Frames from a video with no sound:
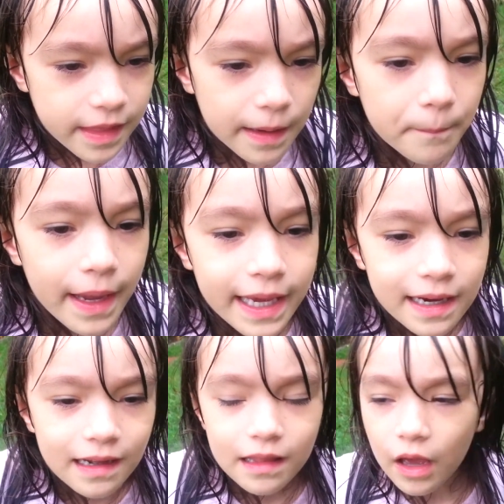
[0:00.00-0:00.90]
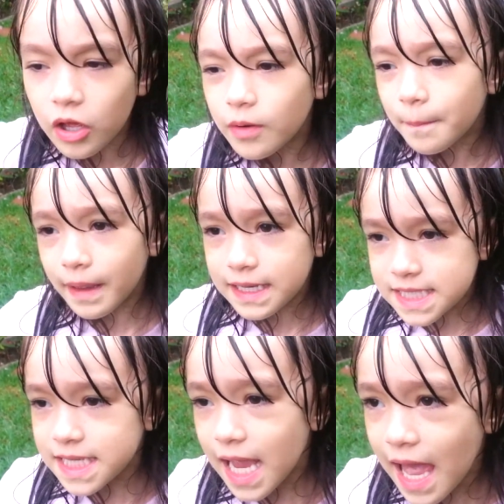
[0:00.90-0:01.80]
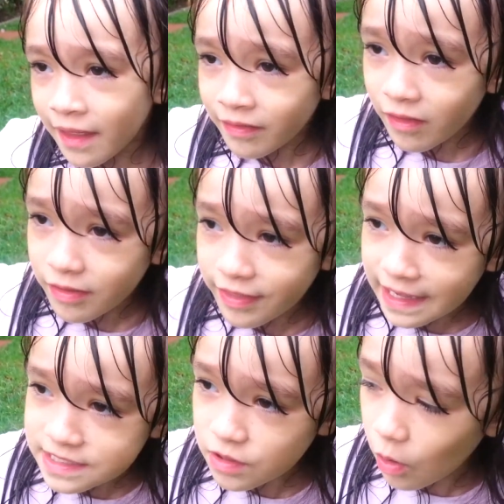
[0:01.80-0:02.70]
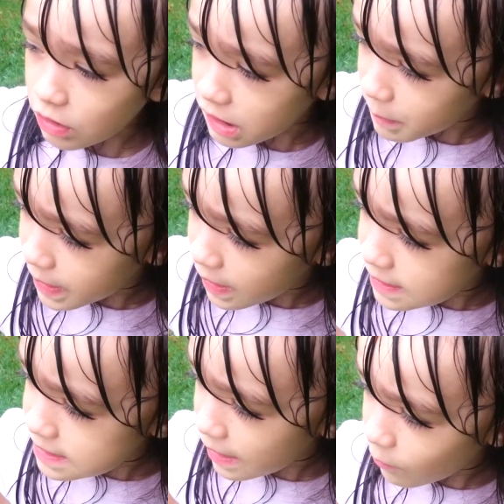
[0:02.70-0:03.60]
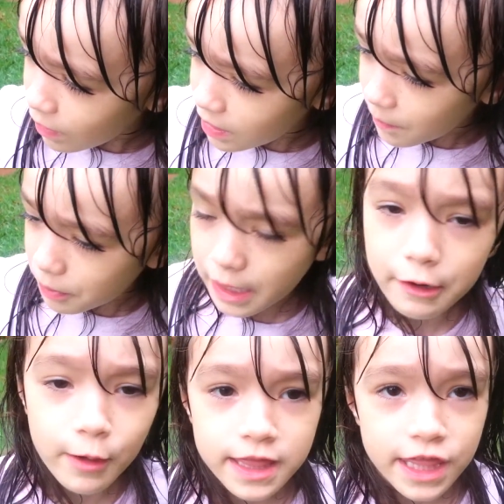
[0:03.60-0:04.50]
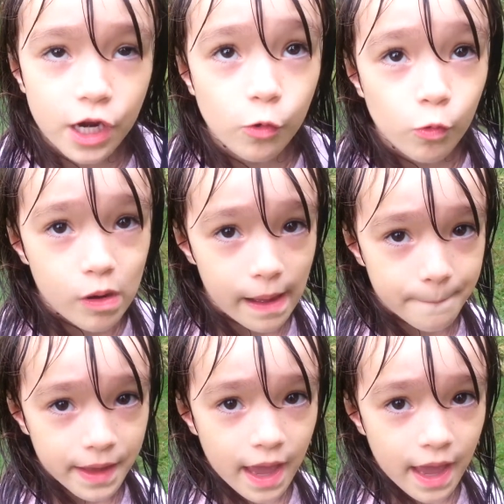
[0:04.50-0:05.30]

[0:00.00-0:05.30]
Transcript: They make a lot of mess, and that's only because they want to play with their whip.